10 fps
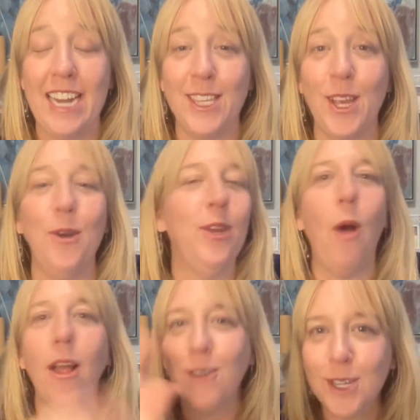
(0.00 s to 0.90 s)
So you
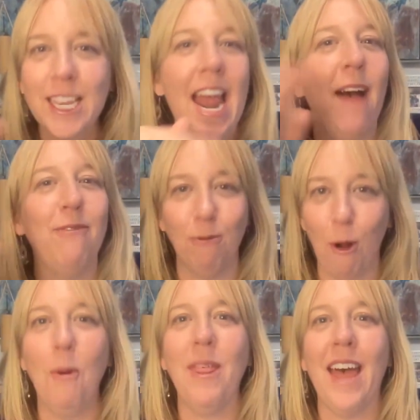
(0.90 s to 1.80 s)
all are just going to have to
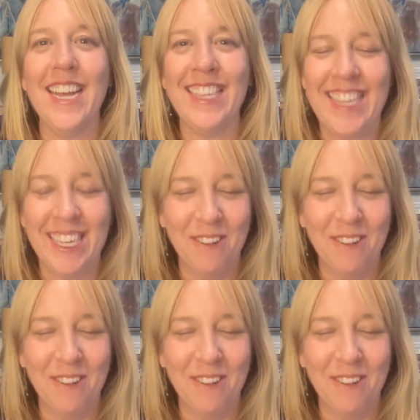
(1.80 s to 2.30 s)
roll with us.